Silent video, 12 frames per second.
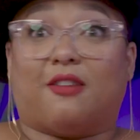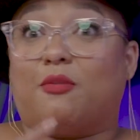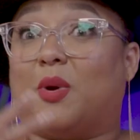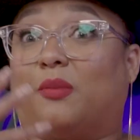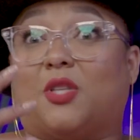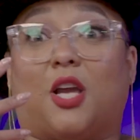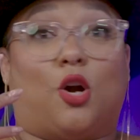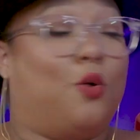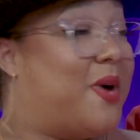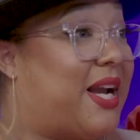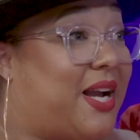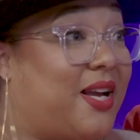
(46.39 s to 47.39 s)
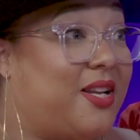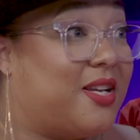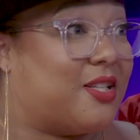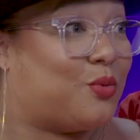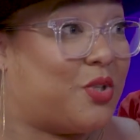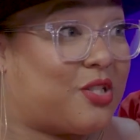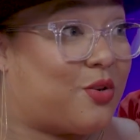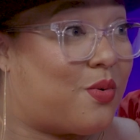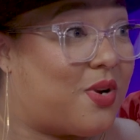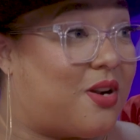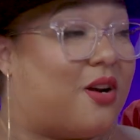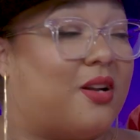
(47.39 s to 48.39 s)
Everybody was like, oh my goodness, what's
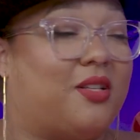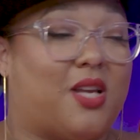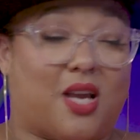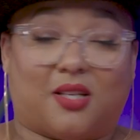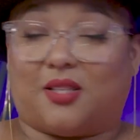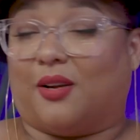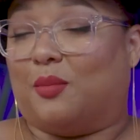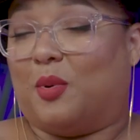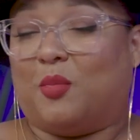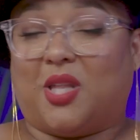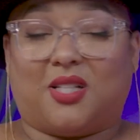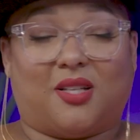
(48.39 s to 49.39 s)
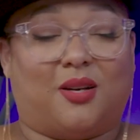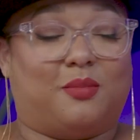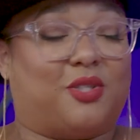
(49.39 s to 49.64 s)
going on? Yes, I remember that time